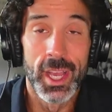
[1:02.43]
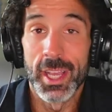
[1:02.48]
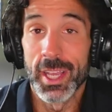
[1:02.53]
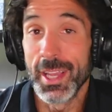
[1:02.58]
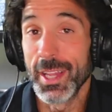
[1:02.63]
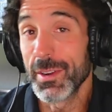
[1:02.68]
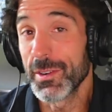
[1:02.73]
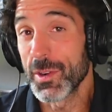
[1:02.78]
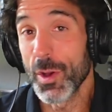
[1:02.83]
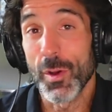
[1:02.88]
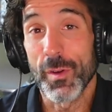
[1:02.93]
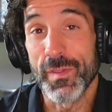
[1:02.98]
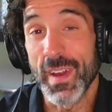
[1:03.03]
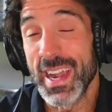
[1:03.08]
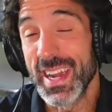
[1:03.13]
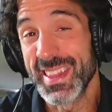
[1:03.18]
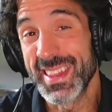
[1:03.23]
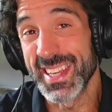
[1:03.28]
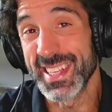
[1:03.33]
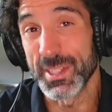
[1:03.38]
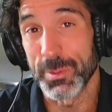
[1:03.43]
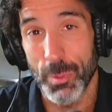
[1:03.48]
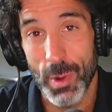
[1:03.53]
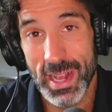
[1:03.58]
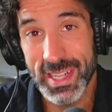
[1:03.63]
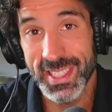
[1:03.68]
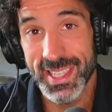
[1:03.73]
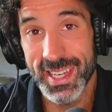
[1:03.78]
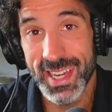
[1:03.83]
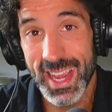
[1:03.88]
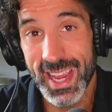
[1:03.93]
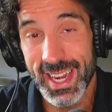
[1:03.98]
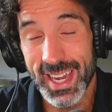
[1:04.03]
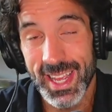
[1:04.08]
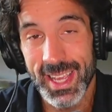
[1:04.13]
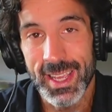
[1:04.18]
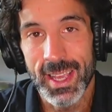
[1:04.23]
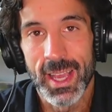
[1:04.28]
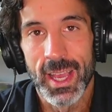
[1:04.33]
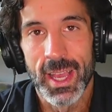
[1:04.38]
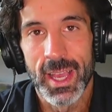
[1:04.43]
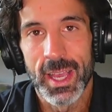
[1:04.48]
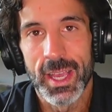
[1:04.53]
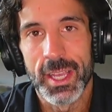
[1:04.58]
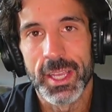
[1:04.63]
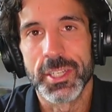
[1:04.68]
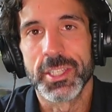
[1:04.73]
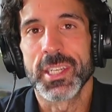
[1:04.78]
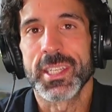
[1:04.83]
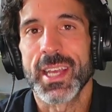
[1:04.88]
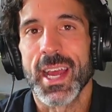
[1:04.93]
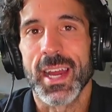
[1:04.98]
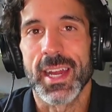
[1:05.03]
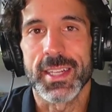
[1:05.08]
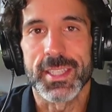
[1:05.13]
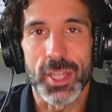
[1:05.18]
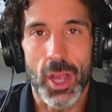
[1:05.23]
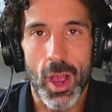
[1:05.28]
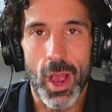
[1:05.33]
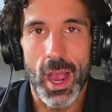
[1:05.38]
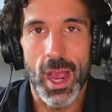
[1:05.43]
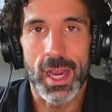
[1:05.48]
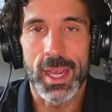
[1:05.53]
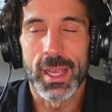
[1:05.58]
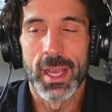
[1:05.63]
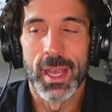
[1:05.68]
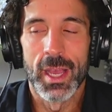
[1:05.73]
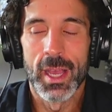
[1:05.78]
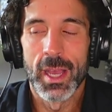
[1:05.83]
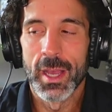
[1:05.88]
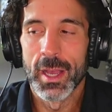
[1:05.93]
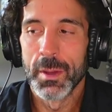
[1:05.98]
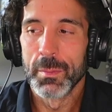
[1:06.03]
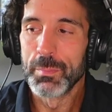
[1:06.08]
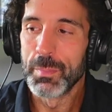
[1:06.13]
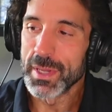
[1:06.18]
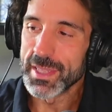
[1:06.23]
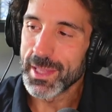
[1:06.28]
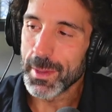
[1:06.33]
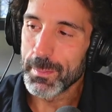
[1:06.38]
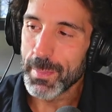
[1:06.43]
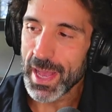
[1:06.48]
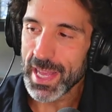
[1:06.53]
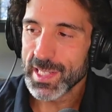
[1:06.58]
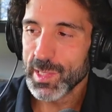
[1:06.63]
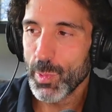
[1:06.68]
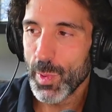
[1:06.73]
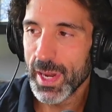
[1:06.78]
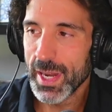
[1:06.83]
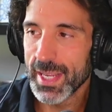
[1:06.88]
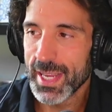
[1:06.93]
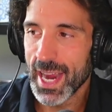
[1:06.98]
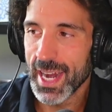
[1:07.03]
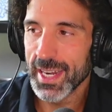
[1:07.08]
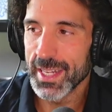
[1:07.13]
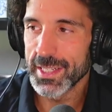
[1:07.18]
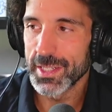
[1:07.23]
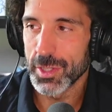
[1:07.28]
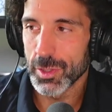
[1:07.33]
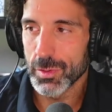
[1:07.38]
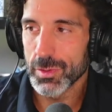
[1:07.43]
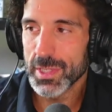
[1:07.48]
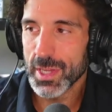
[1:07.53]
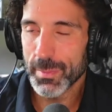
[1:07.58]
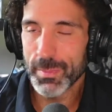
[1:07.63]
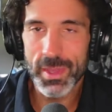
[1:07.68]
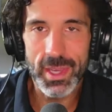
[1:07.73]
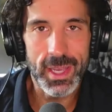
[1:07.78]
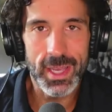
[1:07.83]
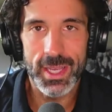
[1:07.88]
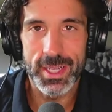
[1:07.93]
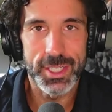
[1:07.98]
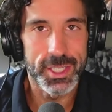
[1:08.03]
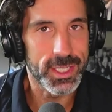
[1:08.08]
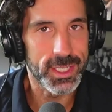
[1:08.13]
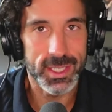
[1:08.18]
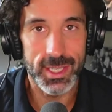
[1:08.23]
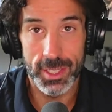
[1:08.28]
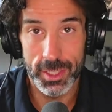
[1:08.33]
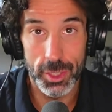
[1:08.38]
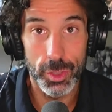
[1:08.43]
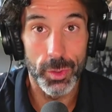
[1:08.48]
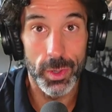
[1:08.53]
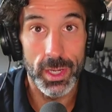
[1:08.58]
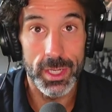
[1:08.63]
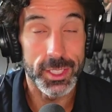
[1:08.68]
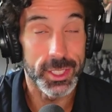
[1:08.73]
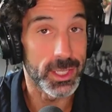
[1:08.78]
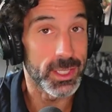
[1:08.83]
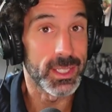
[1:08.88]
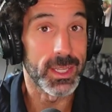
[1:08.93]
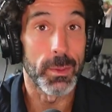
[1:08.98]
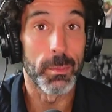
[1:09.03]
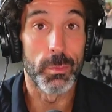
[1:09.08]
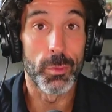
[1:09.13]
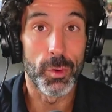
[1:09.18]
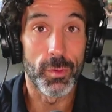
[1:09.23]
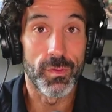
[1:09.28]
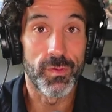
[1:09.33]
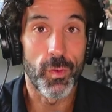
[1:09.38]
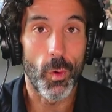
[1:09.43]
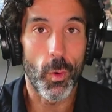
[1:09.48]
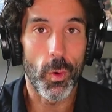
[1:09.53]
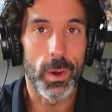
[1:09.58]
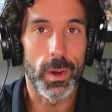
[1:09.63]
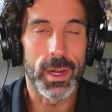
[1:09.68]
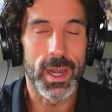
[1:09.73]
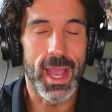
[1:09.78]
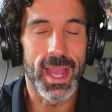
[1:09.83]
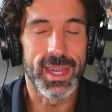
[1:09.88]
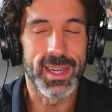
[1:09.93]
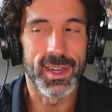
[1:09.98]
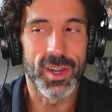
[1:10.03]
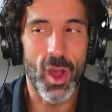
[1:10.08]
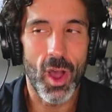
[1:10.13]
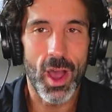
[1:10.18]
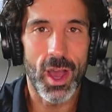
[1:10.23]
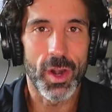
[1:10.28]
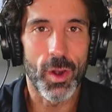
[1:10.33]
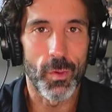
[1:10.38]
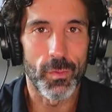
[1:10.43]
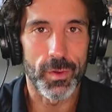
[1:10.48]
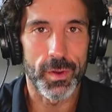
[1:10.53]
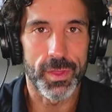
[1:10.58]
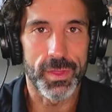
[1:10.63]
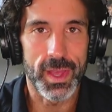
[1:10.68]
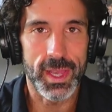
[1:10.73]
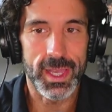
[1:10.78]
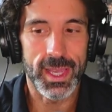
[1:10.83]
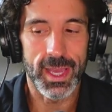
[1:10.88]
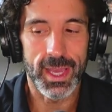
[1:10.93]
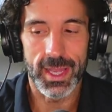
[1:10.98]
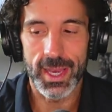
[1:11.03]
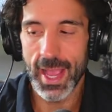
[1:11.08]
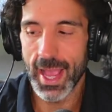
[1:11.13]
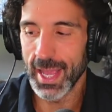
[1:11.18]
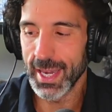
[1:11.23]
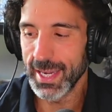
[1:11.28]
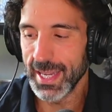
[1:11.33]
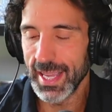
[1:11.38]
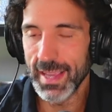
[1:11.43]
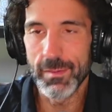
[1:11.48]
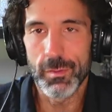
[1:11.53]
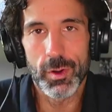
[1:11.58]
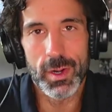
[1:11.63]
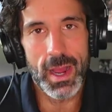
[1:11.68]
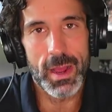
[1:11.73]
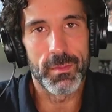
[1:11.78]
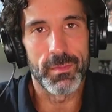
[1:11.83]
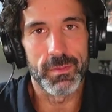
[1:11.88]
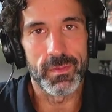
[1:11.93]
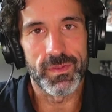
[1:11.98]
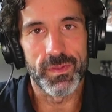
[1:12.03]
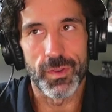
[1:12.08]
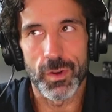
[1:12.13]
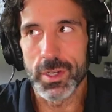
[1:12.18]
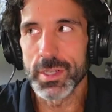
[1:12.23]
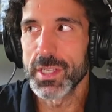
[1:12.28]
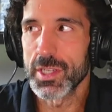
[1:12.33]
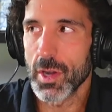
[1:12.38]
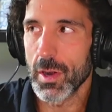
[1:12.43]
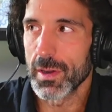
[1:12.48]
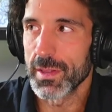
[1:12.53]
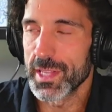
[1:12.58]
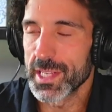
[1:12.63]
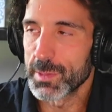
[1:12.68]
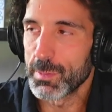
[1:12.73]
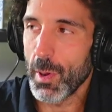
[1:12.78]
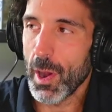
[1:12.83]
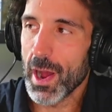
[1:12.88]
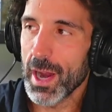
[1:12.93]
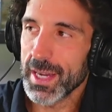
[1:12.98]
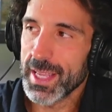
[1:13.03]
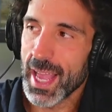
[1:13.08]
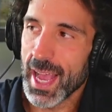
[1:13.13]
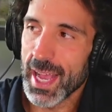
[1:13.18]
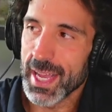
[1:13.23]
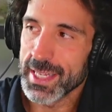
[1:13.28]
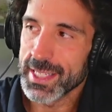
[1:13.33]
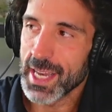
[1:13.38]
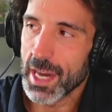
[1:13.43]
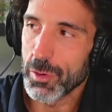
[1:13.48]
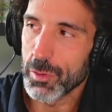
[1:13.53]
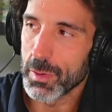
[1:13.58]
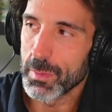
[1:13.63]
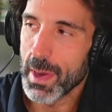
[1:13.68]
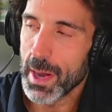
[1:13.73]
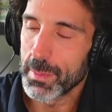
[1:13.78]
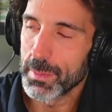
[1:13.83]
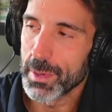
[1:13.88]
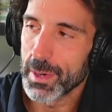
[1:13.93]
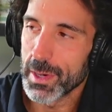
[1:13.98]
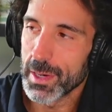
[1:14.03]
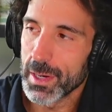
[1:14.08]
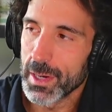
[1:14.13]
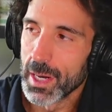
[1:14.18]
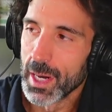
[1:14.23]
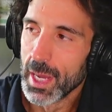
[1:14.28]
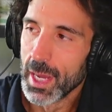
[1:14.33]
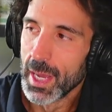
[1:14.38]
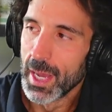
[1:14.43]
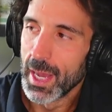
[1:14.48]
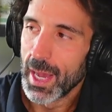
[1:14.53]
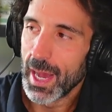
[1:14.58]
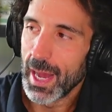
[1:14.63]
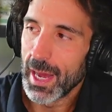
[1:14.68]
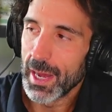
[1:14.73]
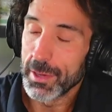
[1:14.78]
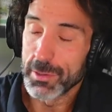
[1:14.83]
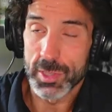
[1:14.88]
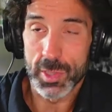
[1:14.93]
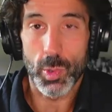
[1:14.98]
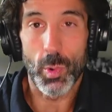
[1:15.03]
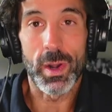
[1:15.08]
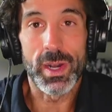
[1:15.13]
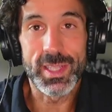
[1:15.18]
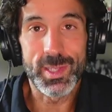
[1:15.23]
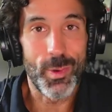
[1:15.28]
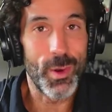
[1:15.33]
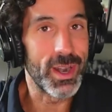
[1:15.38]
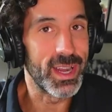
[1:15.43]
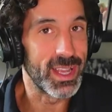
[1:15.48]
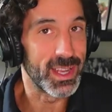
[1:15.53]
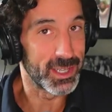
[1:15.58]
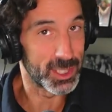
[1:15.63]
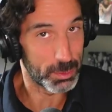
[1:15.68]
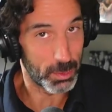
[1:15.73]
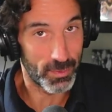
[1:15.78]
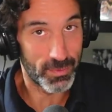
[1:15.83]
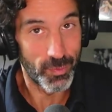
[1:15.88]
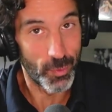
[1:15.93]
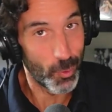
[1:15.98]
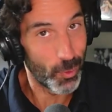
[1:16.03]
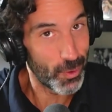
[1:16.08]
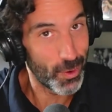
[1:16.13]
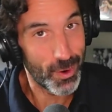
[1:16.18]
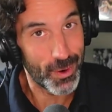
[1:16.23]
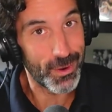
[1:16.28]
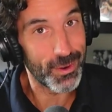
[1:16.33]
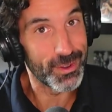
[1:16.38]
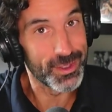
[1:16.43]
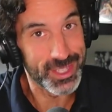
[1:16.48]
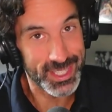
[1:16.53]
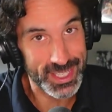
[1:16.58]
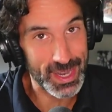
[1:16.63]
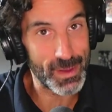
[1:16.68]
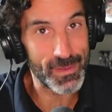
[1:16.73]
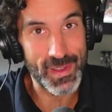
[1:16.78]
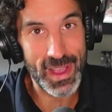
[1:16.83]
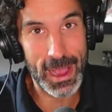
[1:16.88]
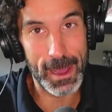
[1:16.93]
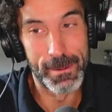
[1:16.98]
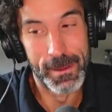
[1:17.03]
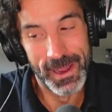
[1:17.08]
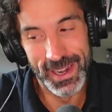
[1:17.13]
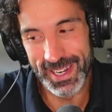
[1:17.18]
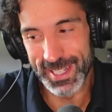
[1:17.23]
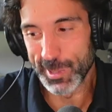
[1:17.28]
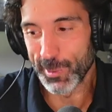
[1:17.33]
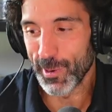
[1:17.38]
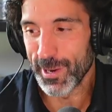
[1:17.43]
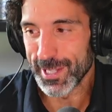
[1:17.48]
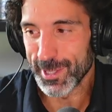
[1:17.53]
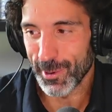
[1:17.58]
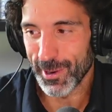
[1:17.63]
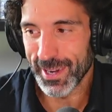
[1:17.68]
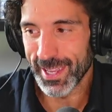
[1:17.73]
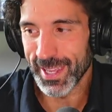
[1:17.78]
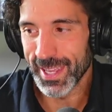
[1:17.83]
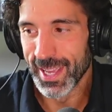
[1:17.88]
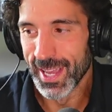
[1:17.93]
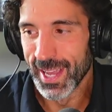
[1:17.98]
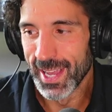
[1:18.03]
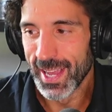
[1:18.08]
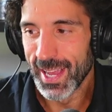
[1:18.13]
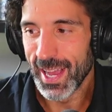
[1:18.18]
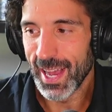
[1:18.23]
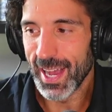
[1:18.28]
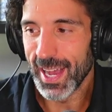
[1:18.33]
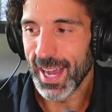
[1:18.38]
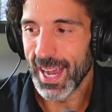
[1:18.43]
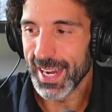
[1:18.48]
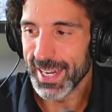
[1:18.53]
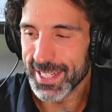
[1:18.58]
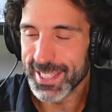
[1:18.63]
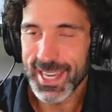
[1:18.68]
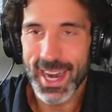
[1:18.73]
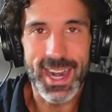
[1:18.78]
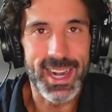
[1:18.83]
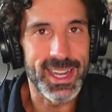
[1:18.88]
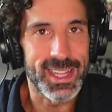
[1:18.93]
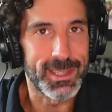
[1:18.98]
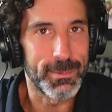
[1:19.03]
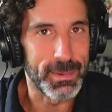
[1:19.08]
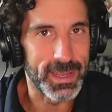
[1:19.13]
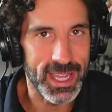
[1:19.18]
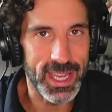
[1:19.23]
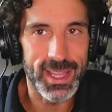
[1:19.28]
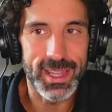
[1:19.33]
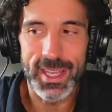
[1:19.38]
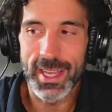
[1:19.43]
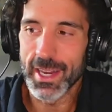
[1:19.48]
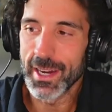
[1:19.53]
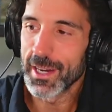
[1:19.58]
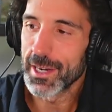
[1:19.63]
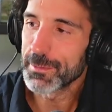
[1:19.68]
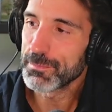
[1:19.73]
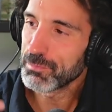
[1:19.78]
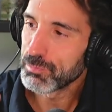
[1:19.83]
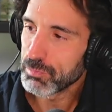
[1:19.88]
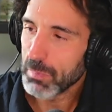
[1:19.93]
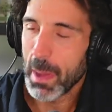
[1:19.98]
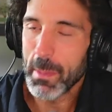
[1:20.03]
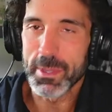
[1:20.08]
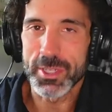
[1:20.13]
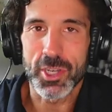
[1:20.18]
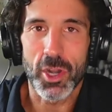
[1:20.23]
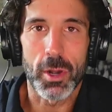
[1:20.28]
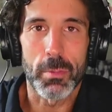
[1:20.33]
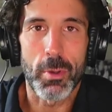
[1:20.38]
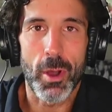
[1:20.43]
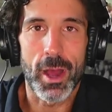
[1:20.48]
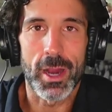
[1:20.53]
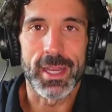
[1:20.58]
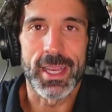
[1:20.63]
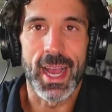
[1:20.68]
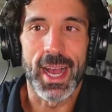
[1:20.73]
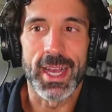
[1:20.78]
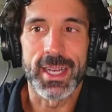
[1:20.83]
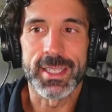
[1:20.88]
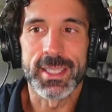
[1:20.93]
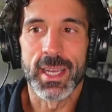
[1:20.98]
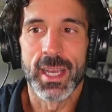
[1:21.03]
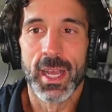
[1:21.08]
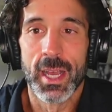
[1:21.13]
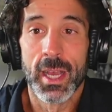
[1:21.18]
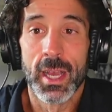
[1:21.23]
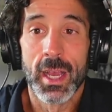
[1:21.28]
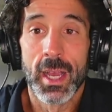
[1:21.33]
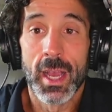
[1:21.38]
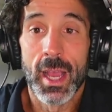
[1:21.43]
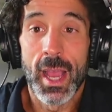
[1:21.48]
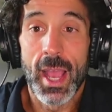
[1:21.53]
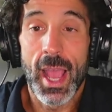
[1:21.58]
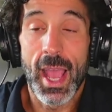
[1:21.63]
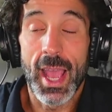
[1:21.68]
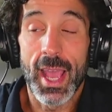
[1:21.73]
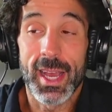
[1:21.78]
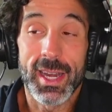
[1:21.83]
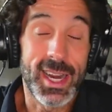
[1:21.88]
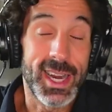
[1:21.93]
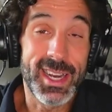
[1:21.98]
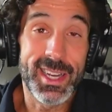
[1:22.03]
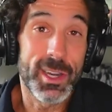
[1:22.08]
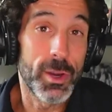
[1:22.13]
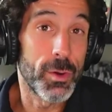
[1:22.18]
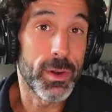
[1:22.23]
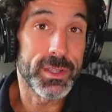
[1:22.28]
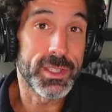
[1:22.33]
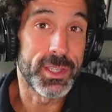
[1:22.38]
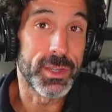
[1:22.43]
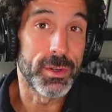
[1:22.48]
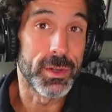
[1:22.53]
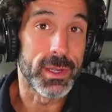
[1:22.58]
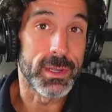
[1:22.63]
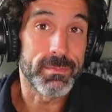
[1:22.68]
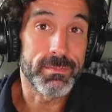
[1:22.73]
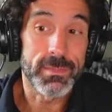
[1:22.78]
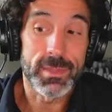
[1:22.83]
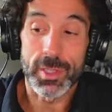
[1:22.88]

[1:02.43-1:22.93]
You don't know if anything's resonating. You just kind of talk. But the best way to kind of do something is just to do it, just to move forward and not overthink it. And even when I first started this podcast, I remember it was 2020, and it was before all the stuff happened in 2020. I decided at the beginning of the year, I'm gonna start a podcast. And I didn't know what I was doing.